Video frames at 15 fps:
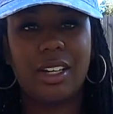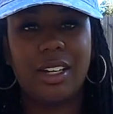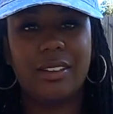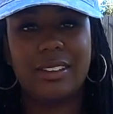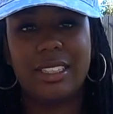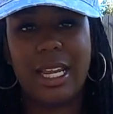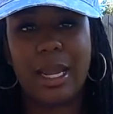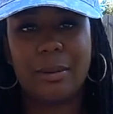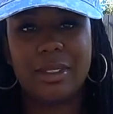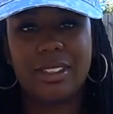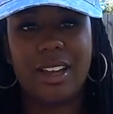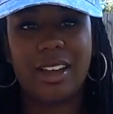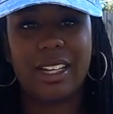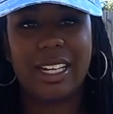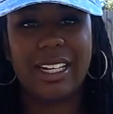of Table
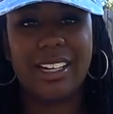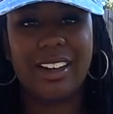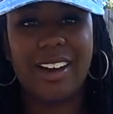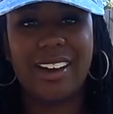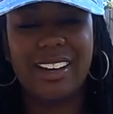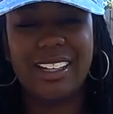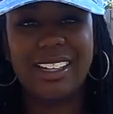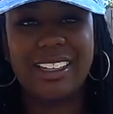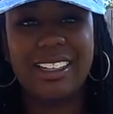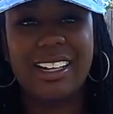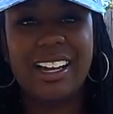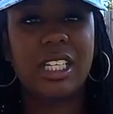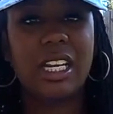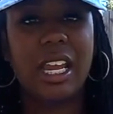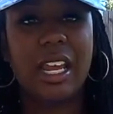Talk in the Garden.
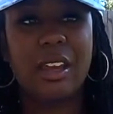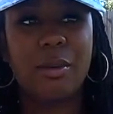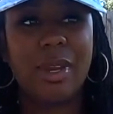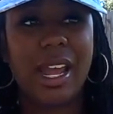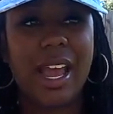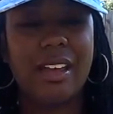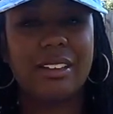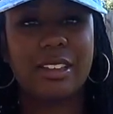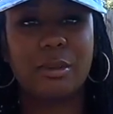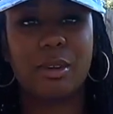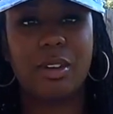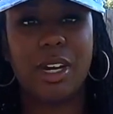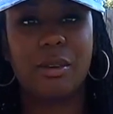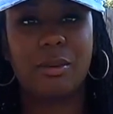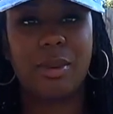Today we have some
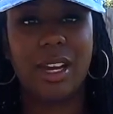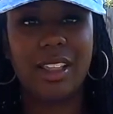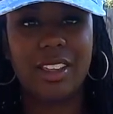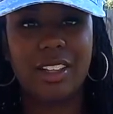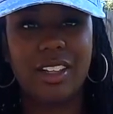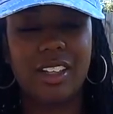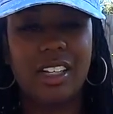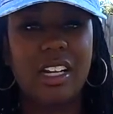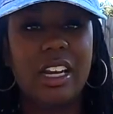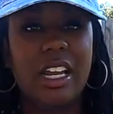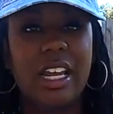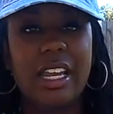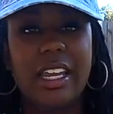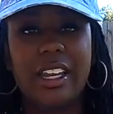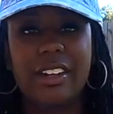great weather
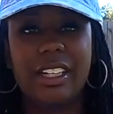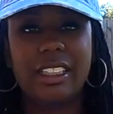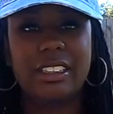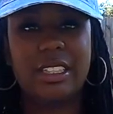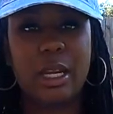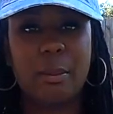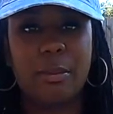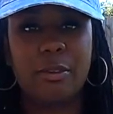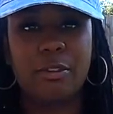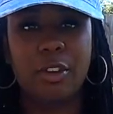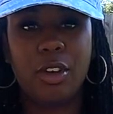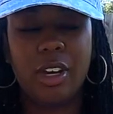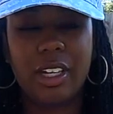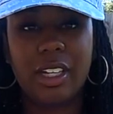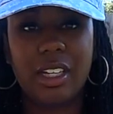here in Tampa,
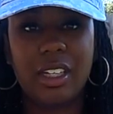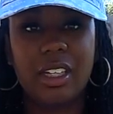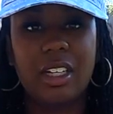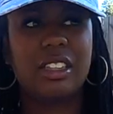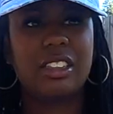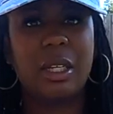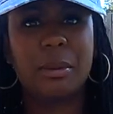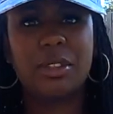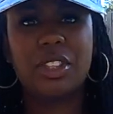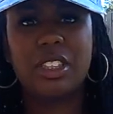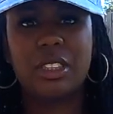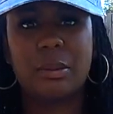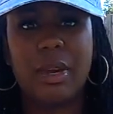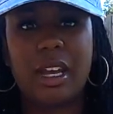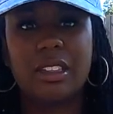Florida. The temperature
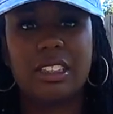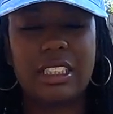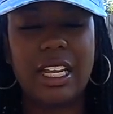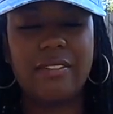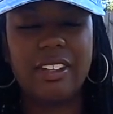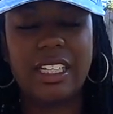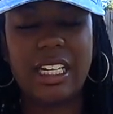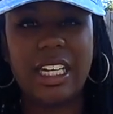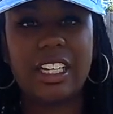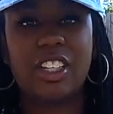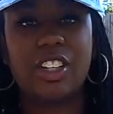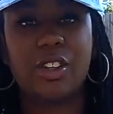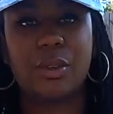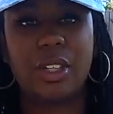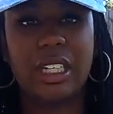is about 70
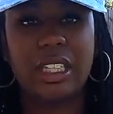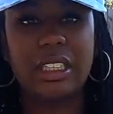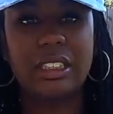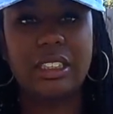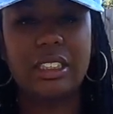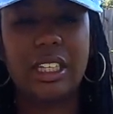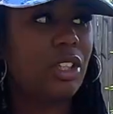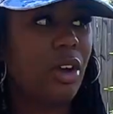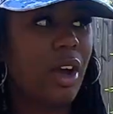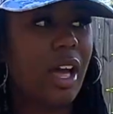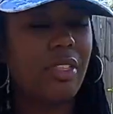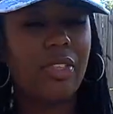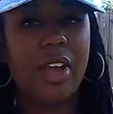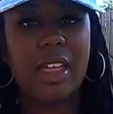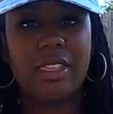degrees, so I
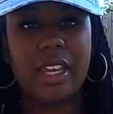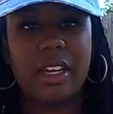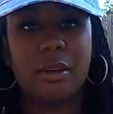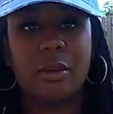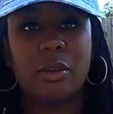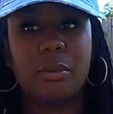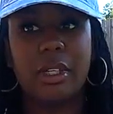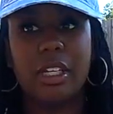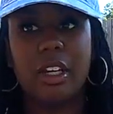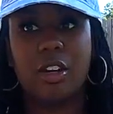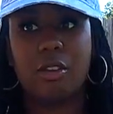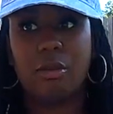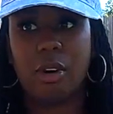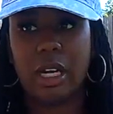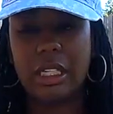thought that it would be a
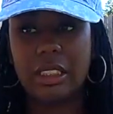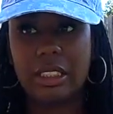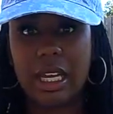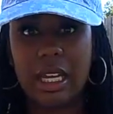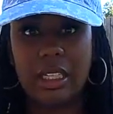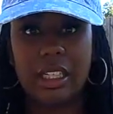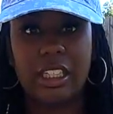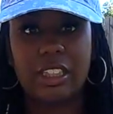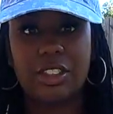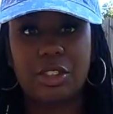great idea